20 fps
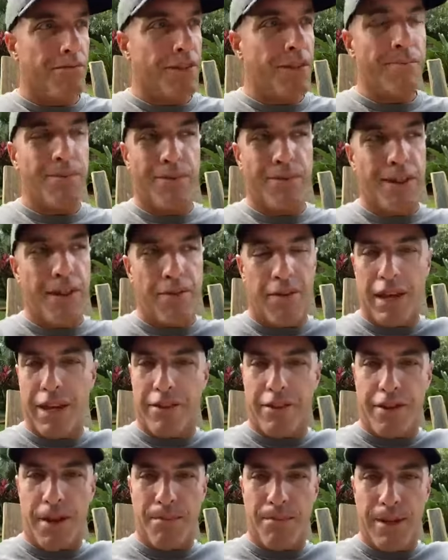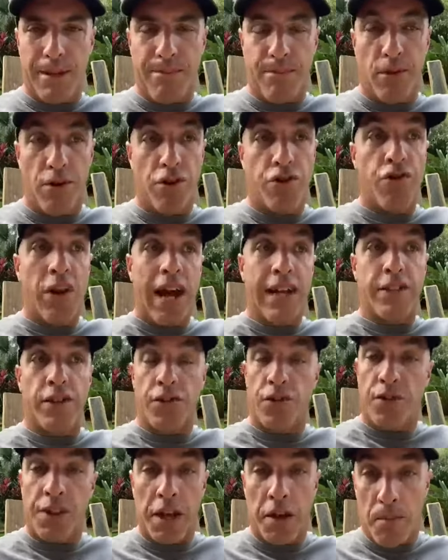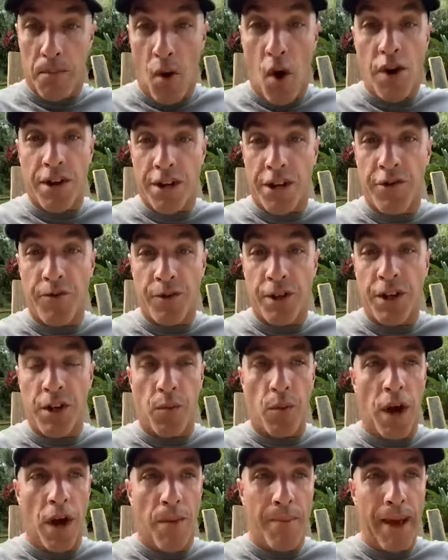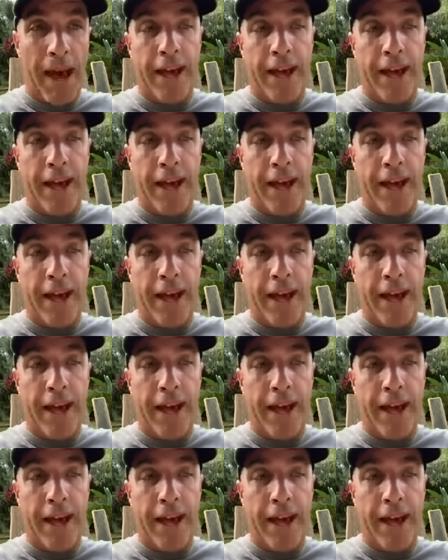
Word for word: typically things that people are attracted to that are marketed really well,